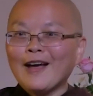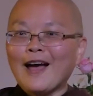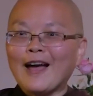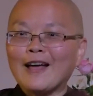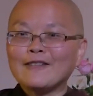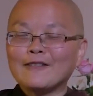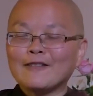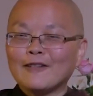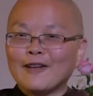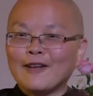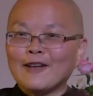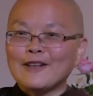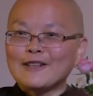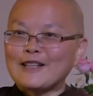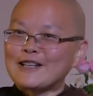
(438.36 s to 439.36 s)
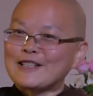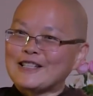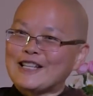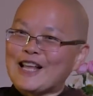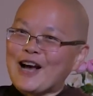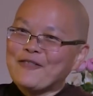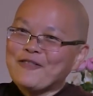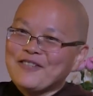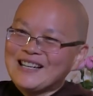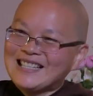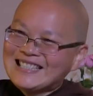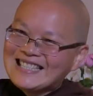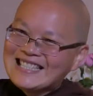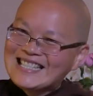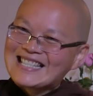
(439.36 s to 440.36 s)
And that's enough
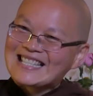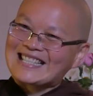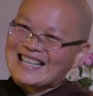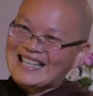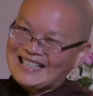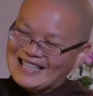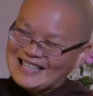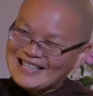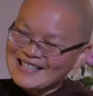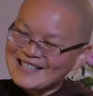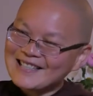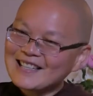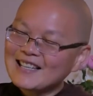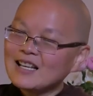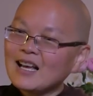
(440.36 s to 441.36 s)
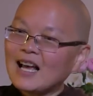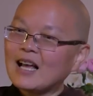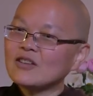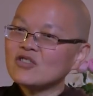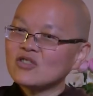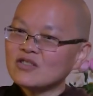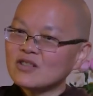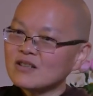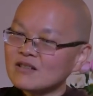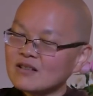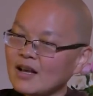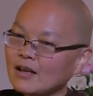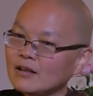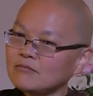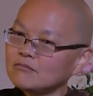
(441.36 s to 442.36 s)
studies. And she just
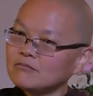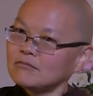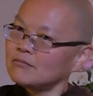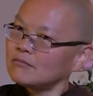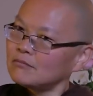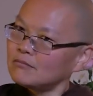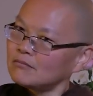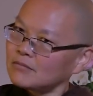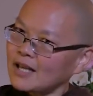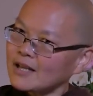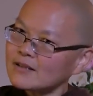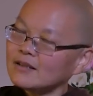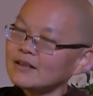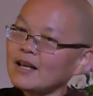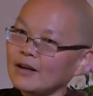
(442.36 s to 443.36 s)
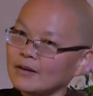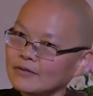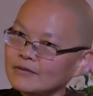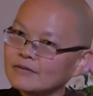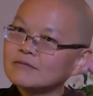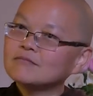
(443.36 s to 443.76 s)
say, that's enough.